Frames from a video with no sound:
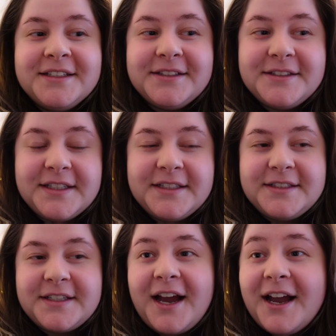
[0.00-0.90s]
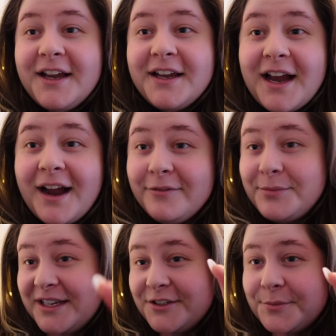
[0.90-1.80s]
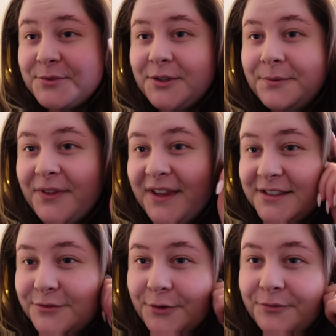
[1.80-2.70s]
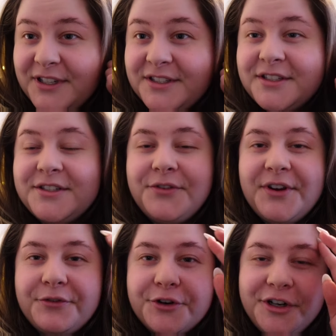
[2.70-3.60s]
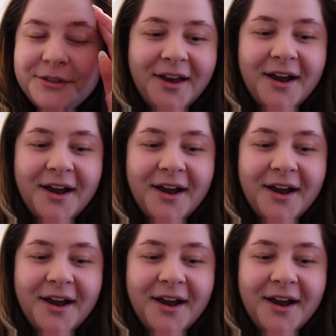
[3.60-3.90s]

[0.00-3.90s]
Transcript: since I have picked up some things from Vintage Fever,